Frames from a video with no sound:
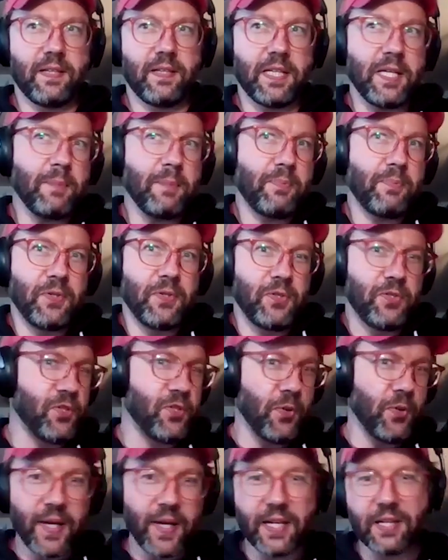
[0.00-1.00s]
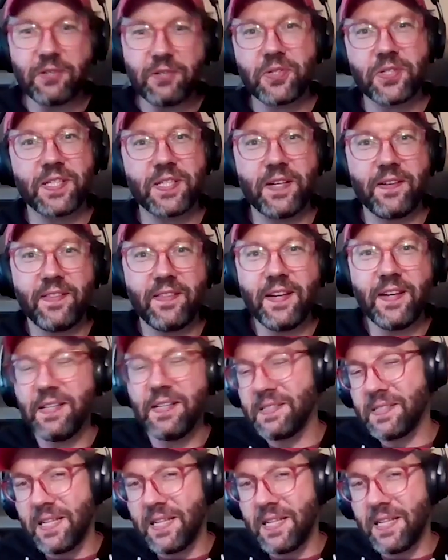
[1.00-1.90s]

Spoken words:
keep doing interesting things,